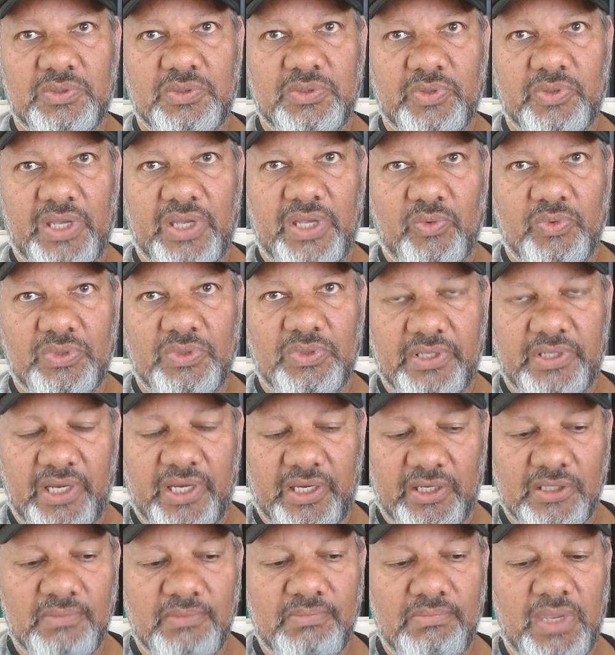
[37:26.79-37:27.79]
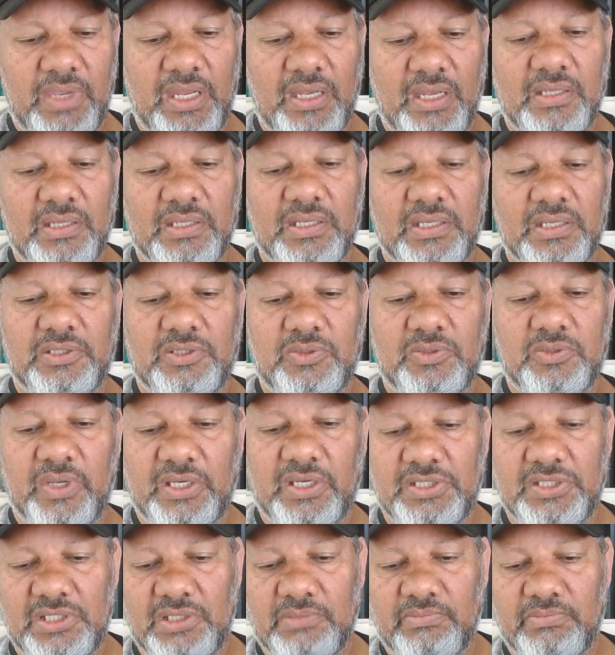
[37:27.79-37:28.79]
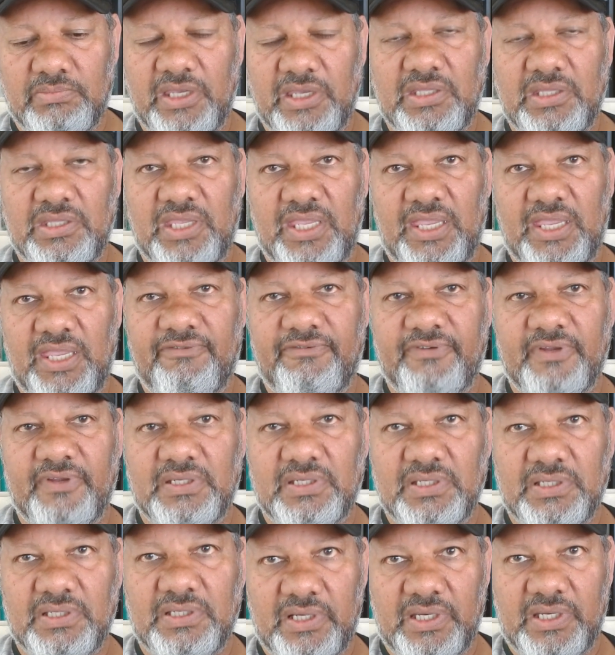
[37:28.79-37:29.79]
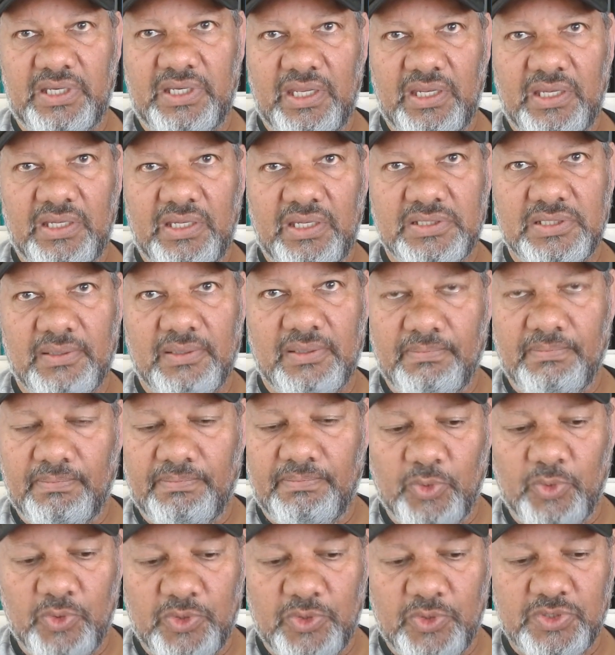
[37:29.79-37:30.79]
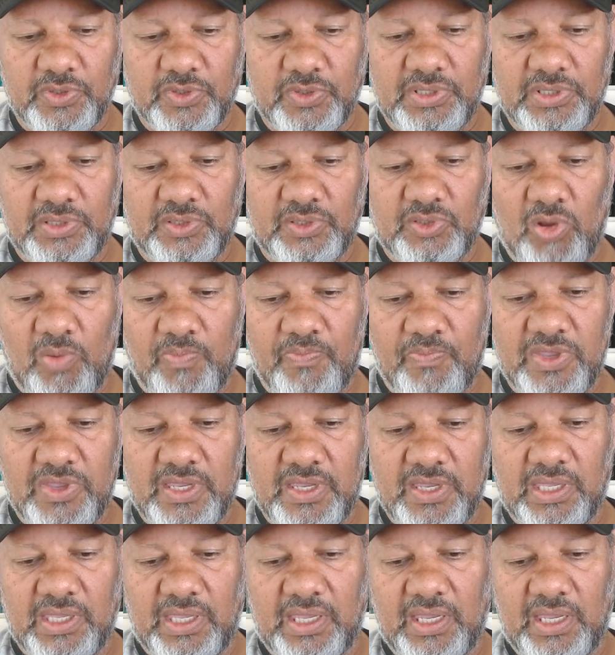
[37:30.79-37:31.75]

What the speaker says: You know, I would recommend that you actually make the effort and read some books on the topic